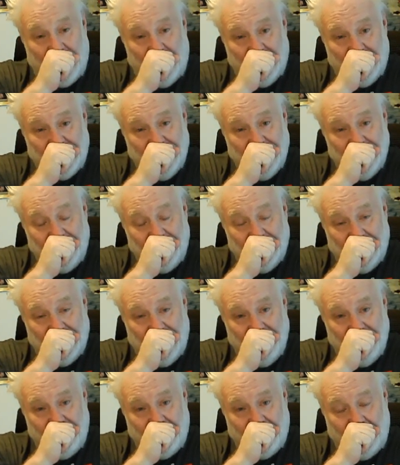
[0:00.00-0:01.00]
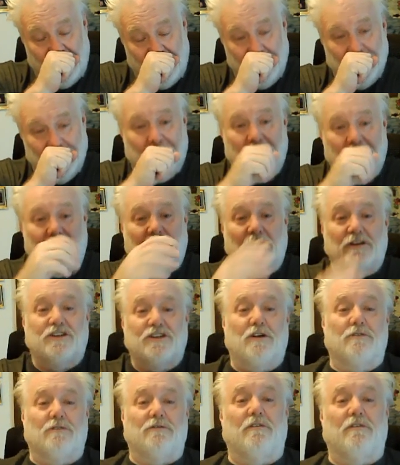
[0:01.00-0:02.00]
I want to live your life for you. We look at our
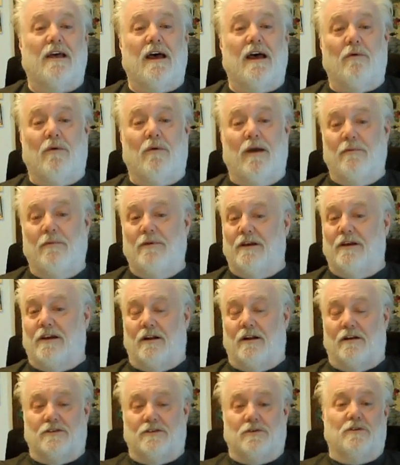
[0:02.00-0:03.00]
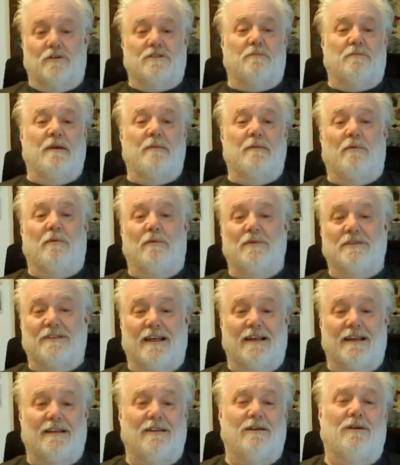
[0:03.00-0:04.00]
children that way. We look at all sorts of people, which
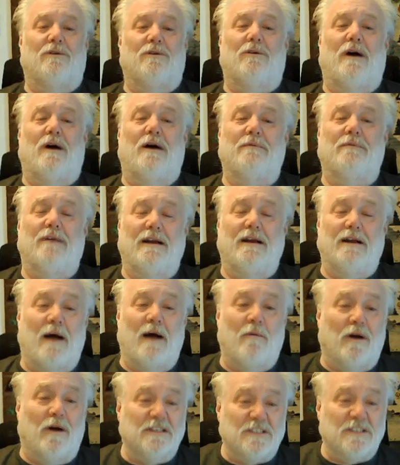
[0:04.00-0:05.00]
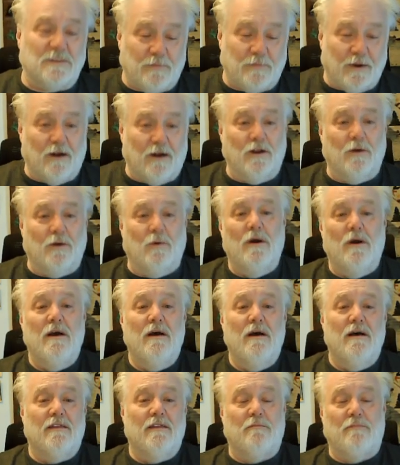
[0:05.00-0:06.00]
is like, no, I, I, I want to spare you
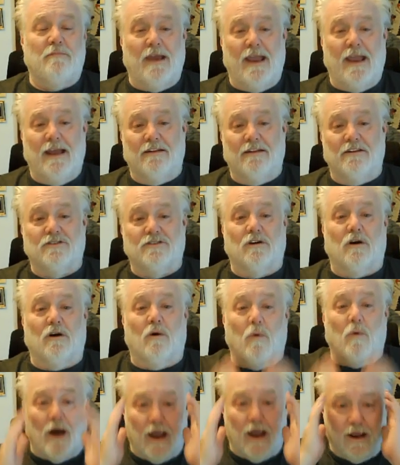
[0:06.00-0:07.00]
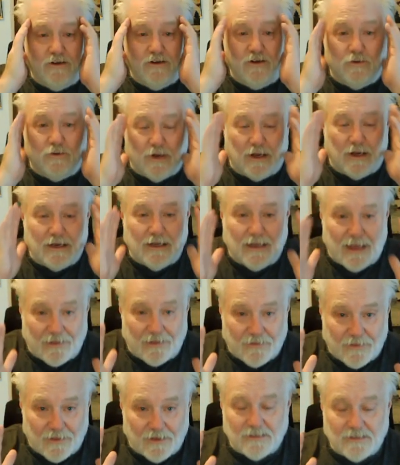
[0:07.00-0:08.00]
the pain and the struggle. Why do you not
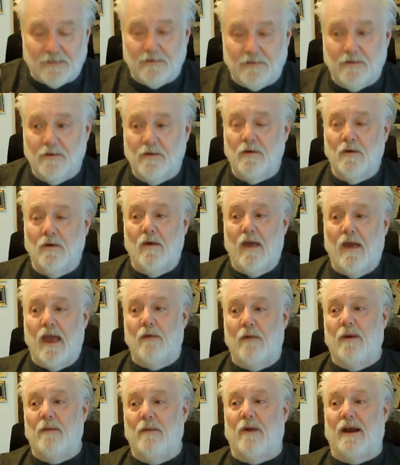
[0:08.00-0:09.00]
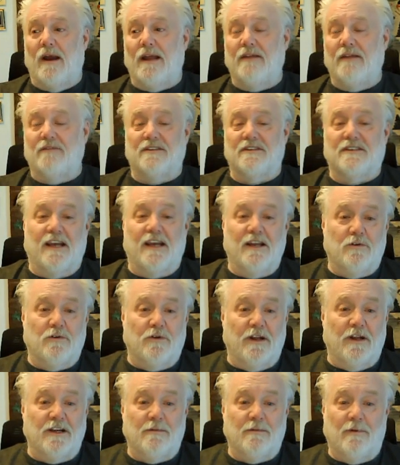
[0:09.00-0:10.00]
get this? And we might even say to
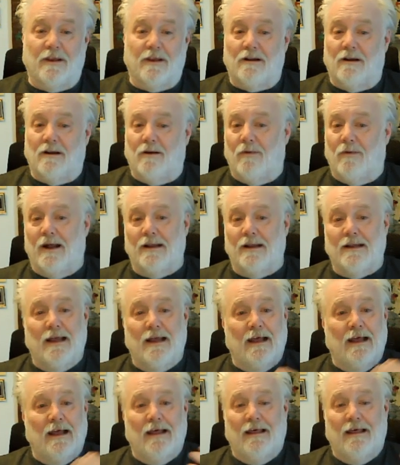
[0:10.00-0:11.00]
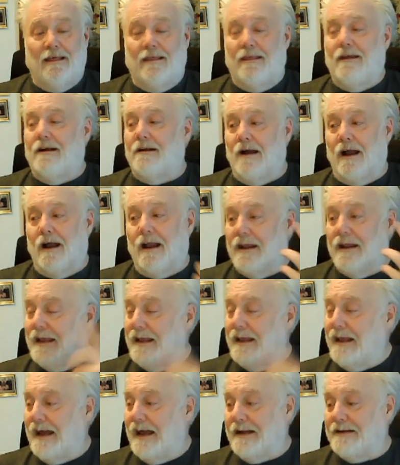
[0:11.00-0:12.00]
an intimate, you know what? They're not going to
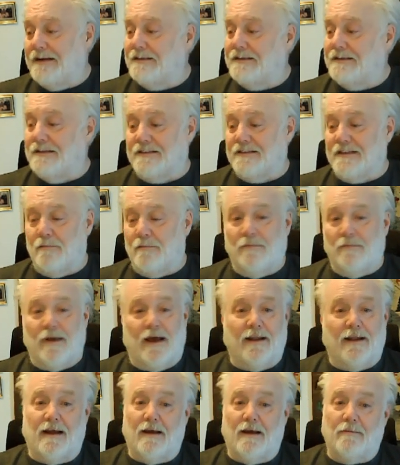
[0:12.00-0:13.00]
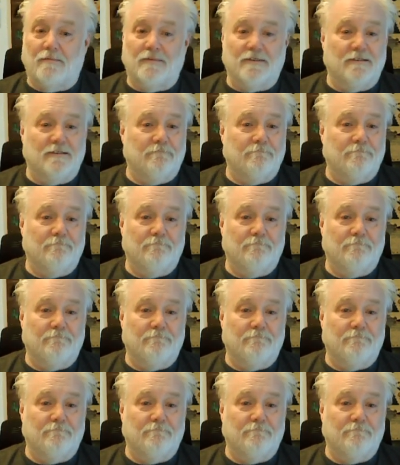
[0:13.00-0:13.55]
get it until something bad happens.